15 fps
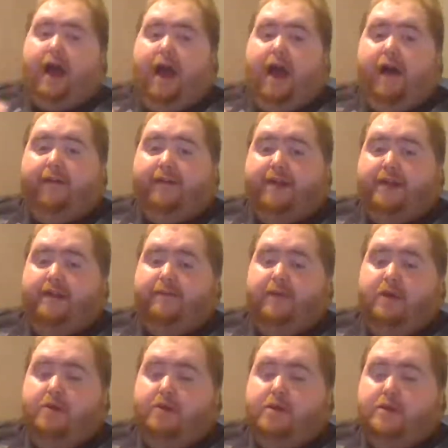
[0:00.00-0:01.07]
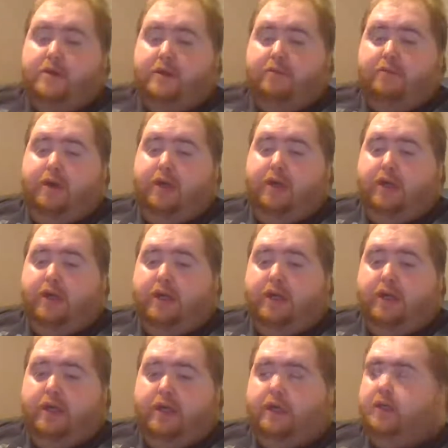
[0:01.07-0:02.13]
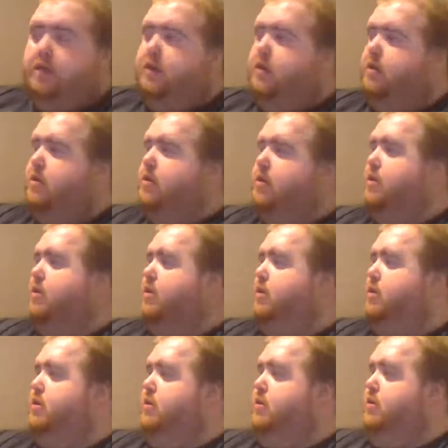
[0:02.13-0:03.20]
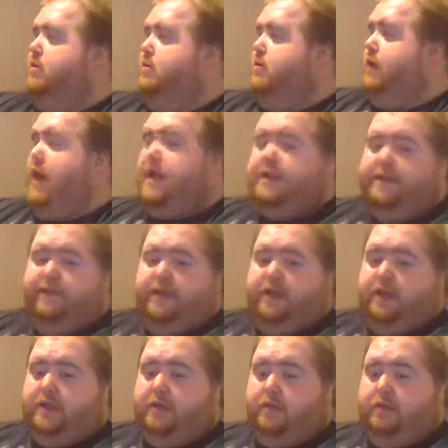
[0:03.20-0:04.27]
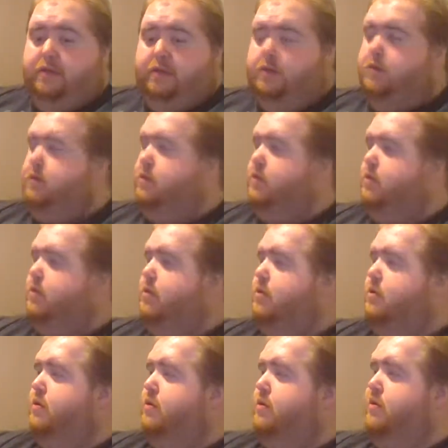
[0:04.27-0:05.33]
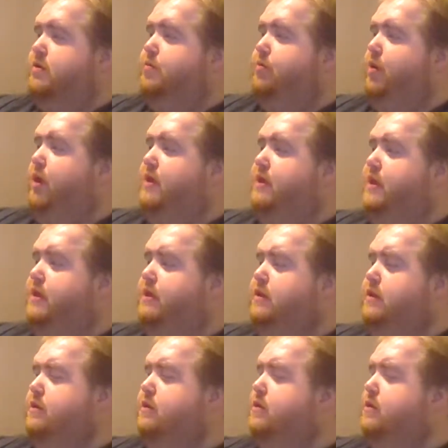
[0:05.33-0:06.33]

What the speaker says: got 10 viewers on my last video, which is surprising.